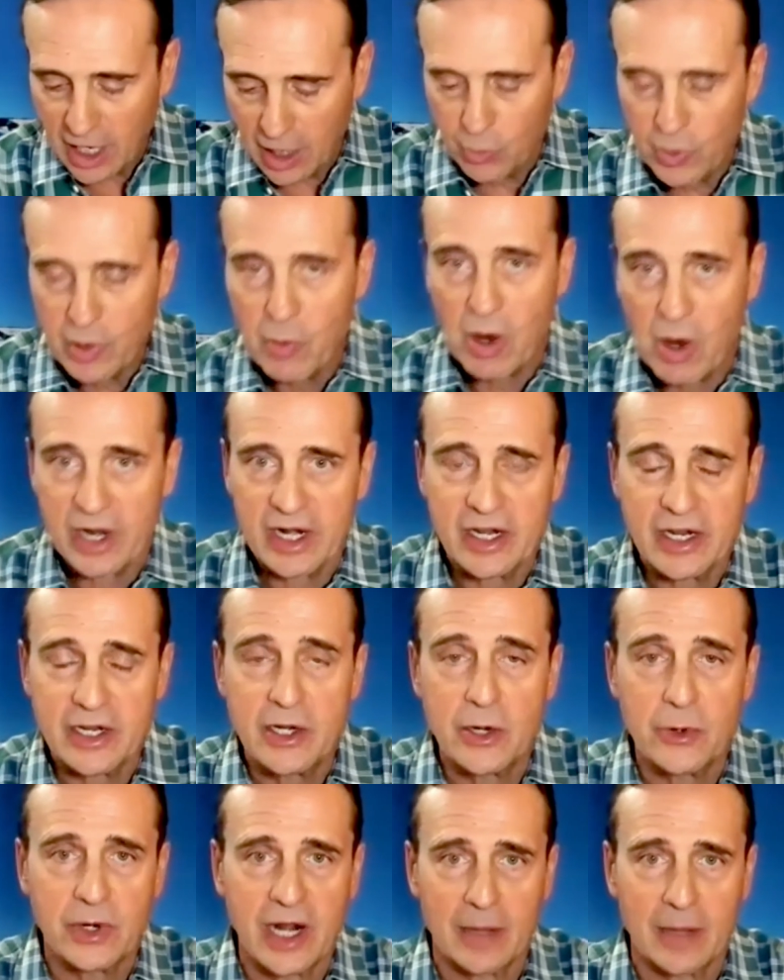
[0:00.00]
We wanted to
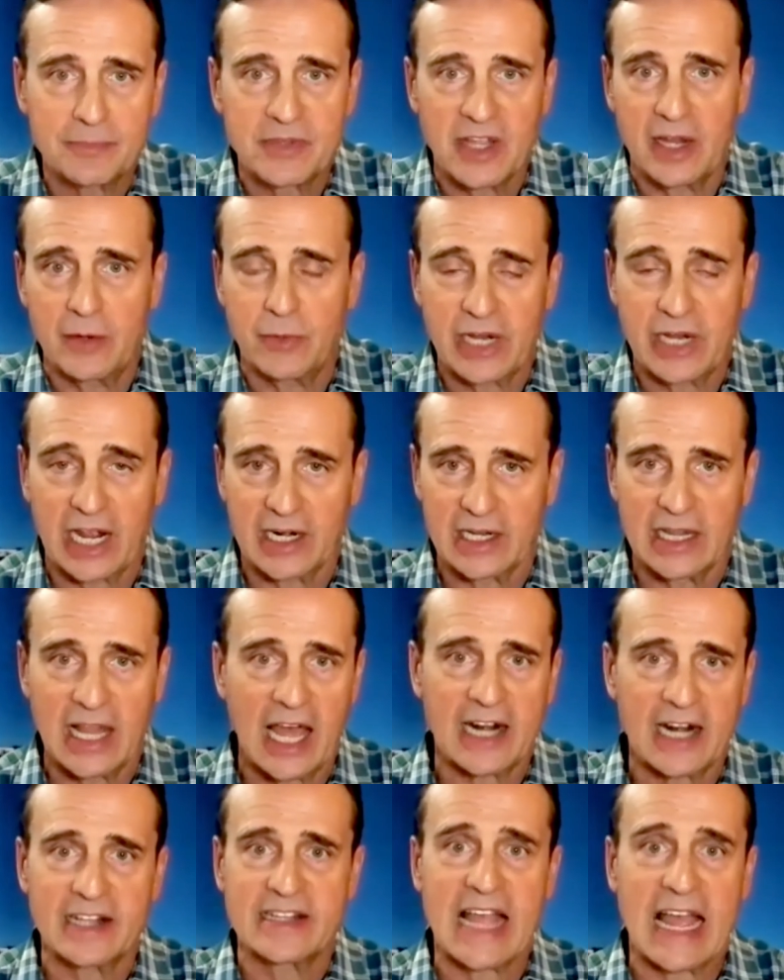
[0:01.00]
do an update. We got a
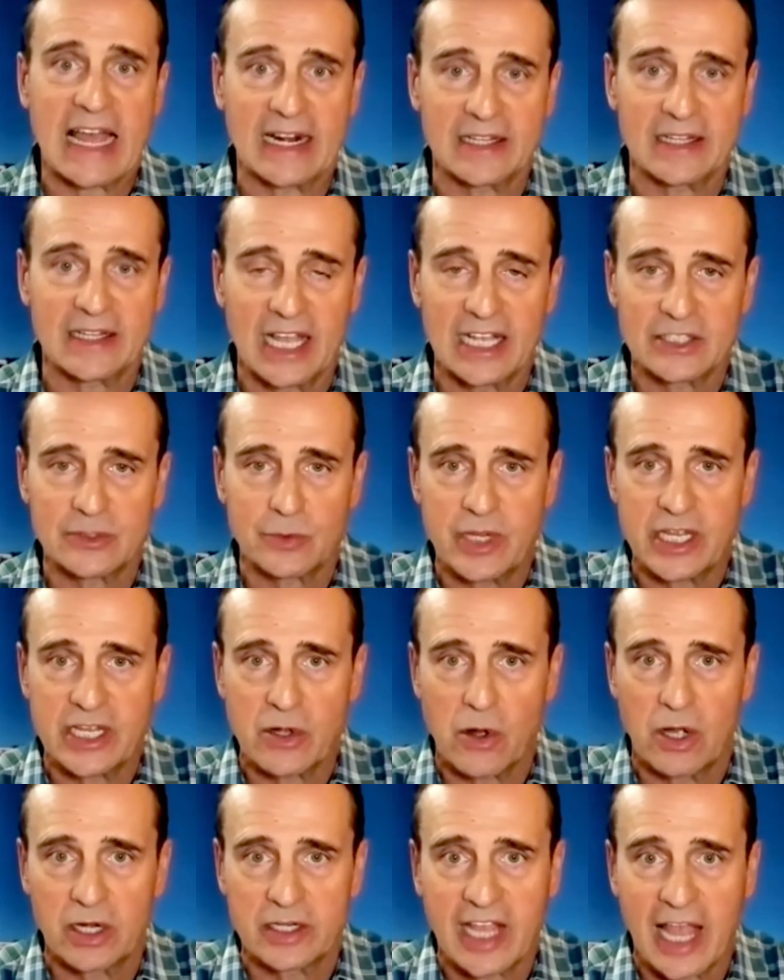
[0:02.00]
lot of data last week
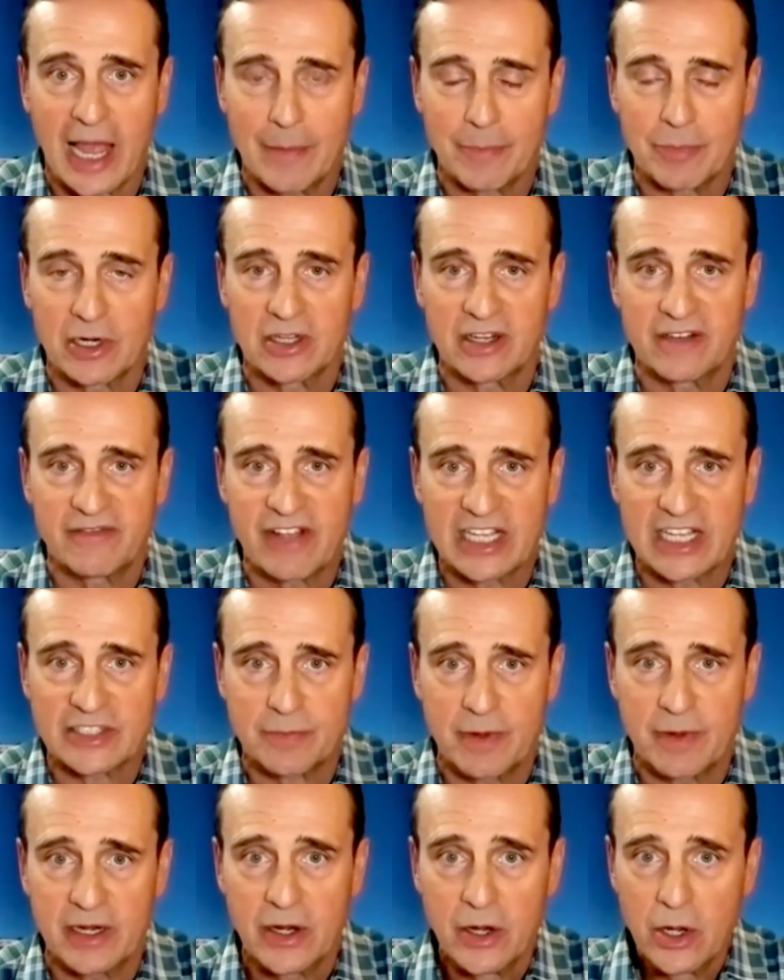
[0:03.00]
on capital
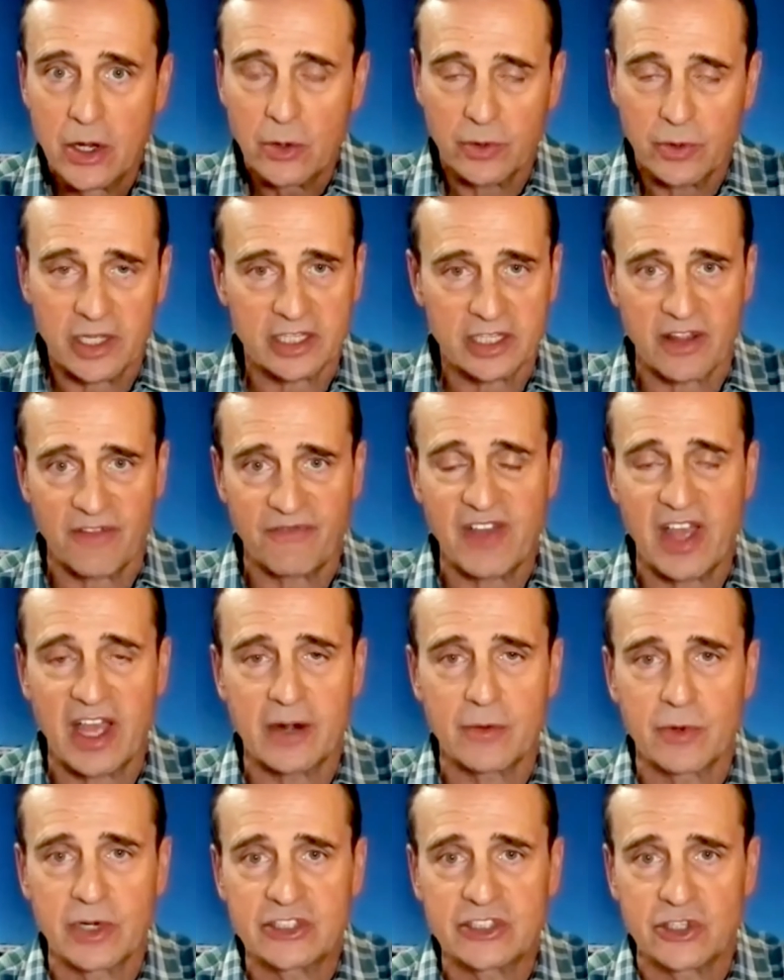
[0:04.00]
investment. We got the
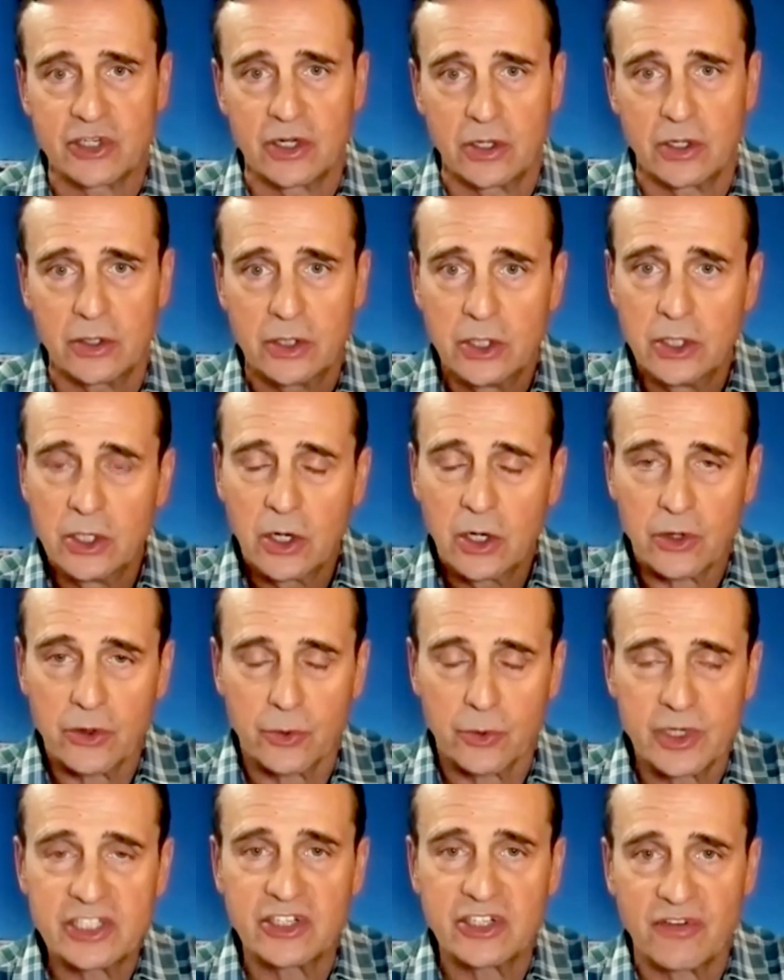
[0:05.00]

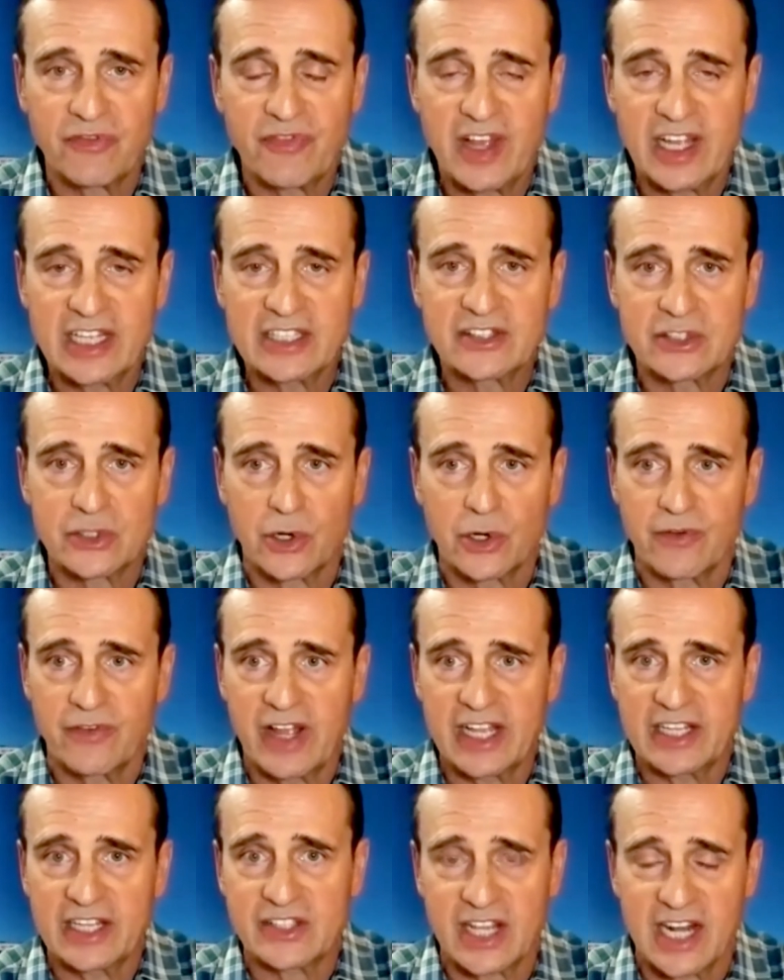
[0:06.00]
regional Fed
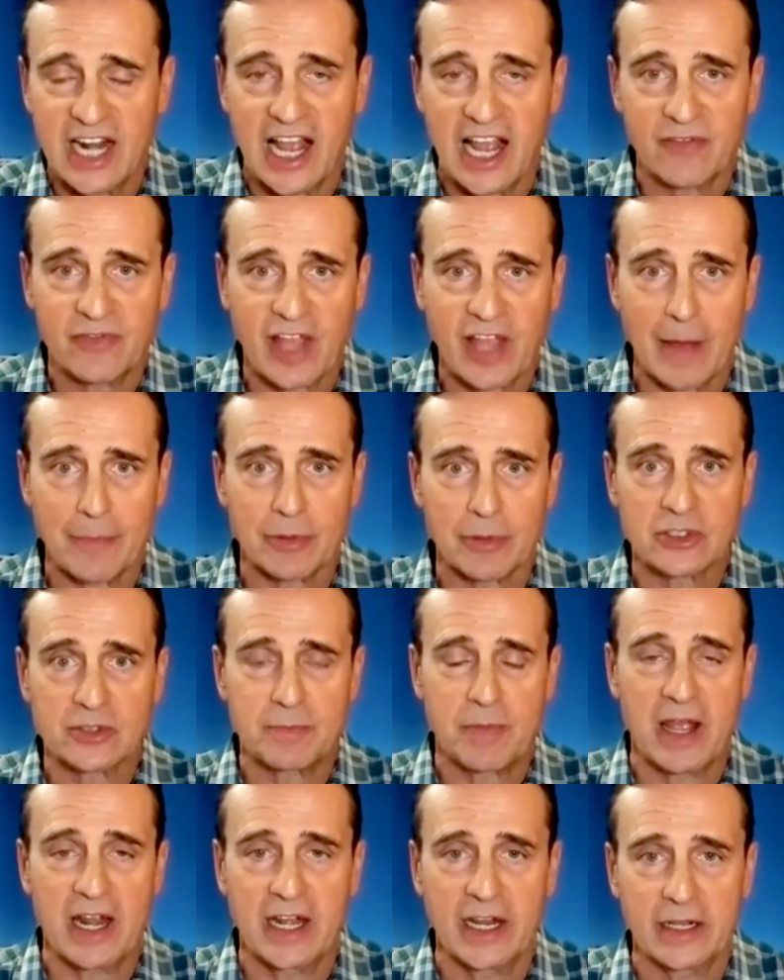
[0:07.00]
surveys that have capital
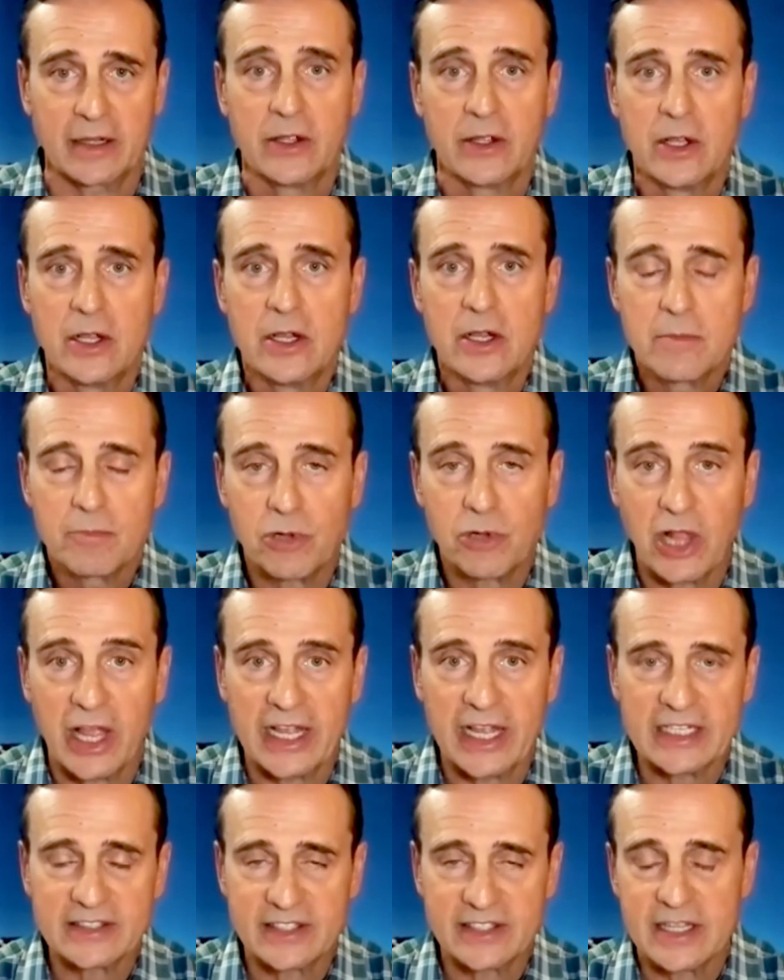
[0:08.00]
spending
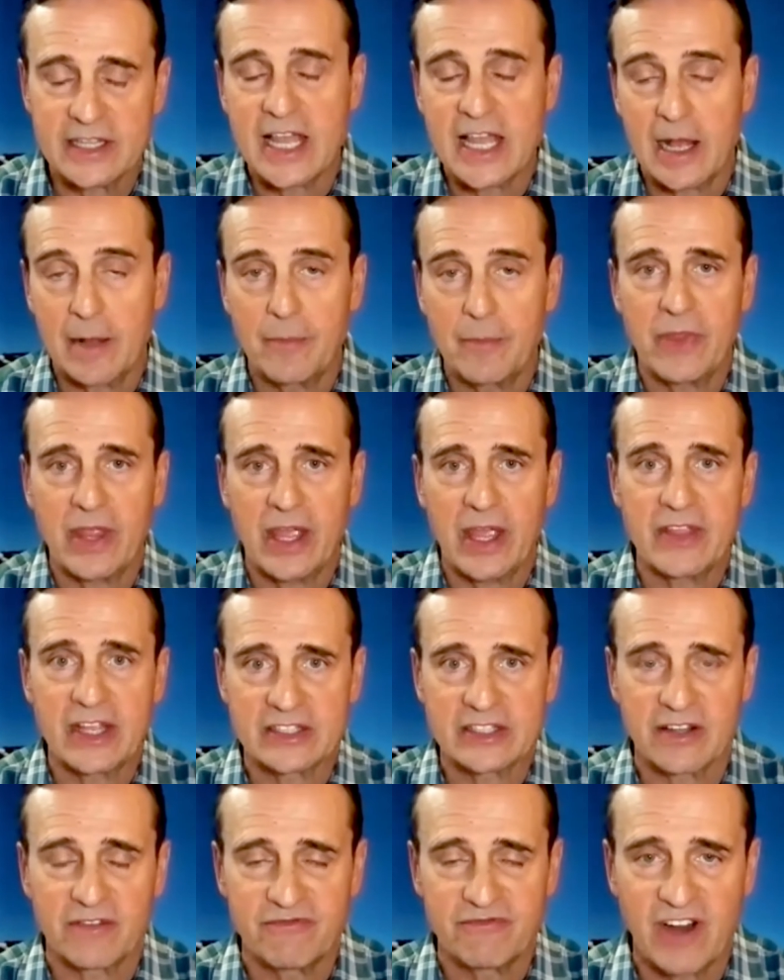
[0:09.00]
plans in them.
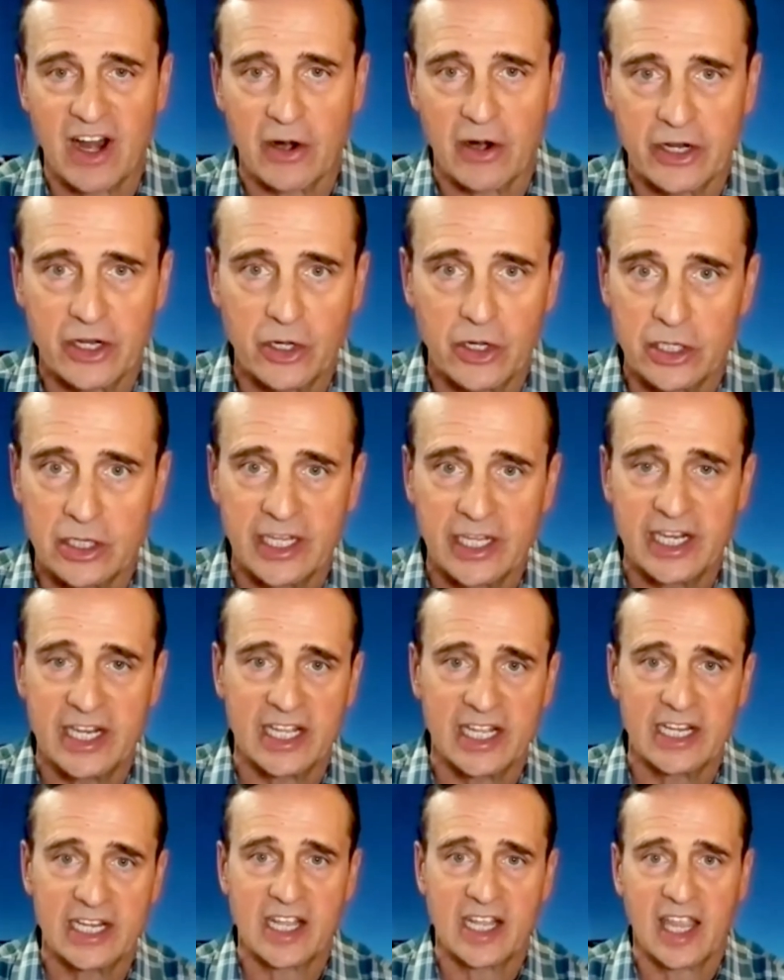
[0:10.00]
That's a very good leading
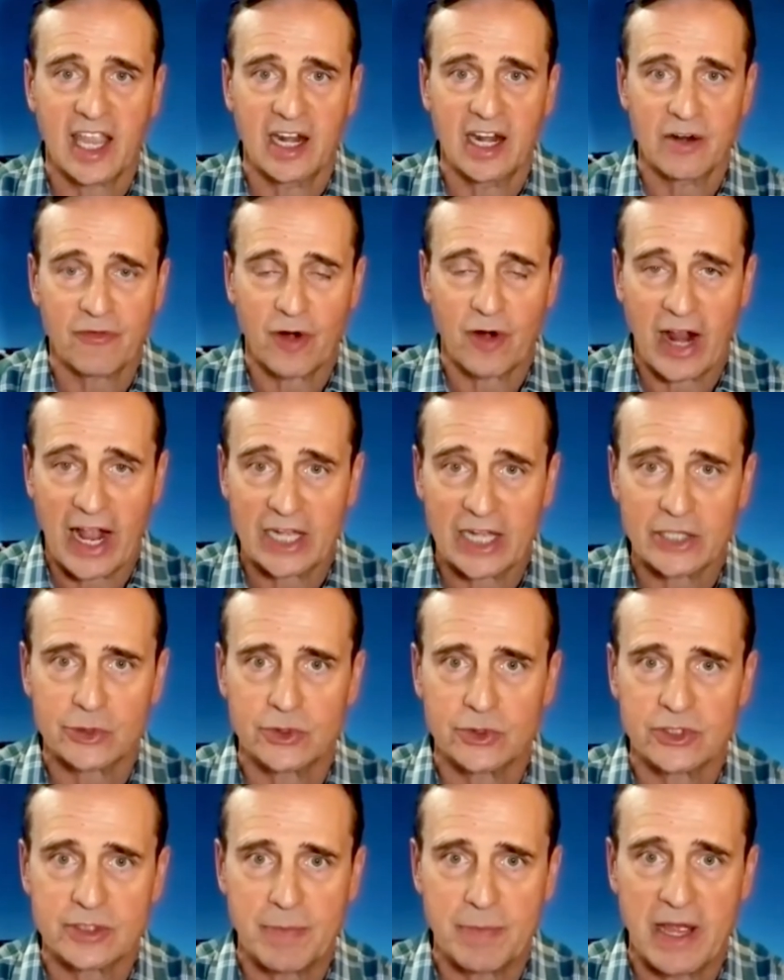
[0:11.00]
indicator for actual
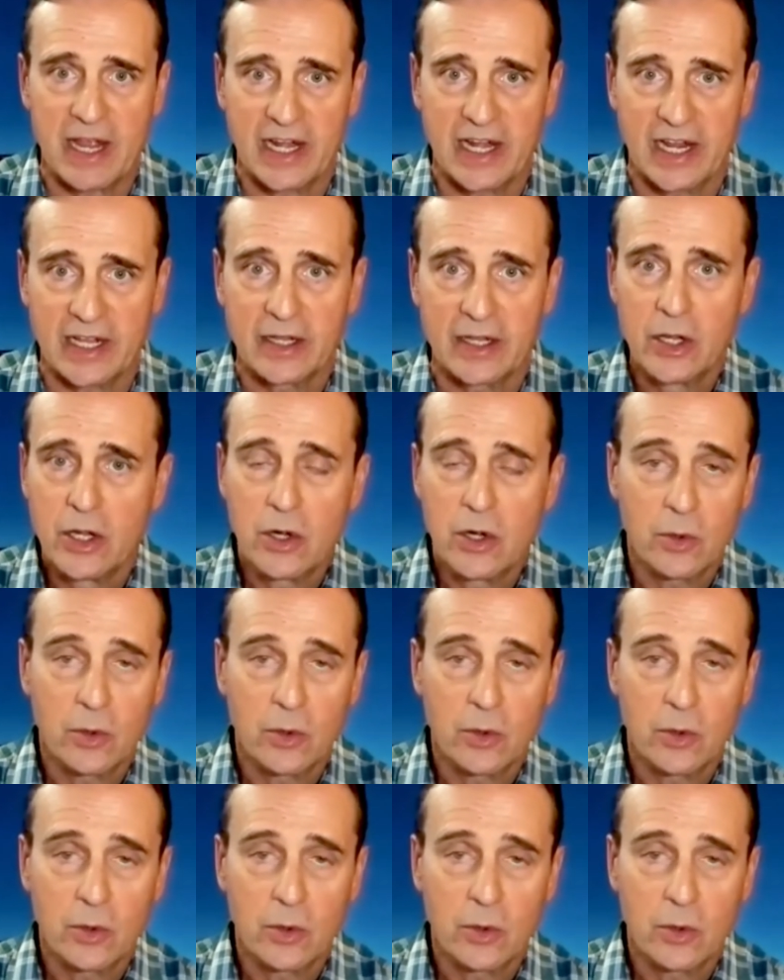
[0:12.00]
spending.